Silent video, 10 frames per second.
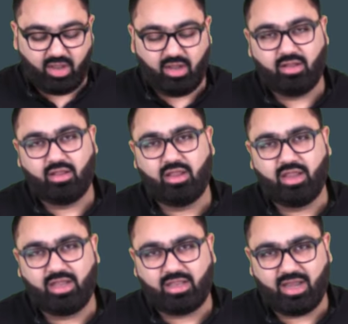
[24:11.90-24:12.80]
uh,
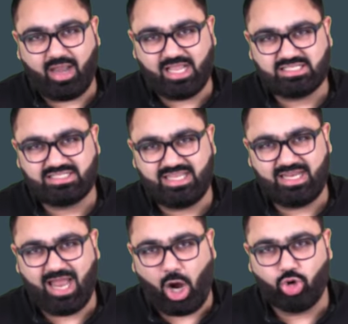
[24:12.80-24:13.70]
it has
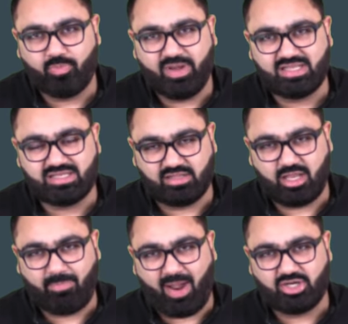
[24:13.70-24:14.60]
seen outbreaks in
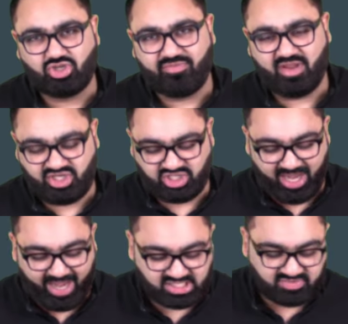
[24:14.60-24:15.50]
other parts of
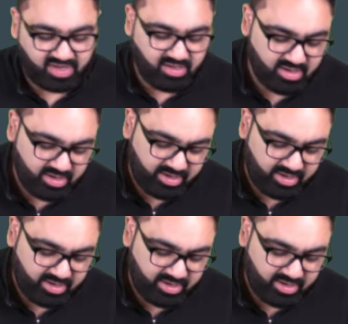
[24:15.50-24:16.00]
asia as well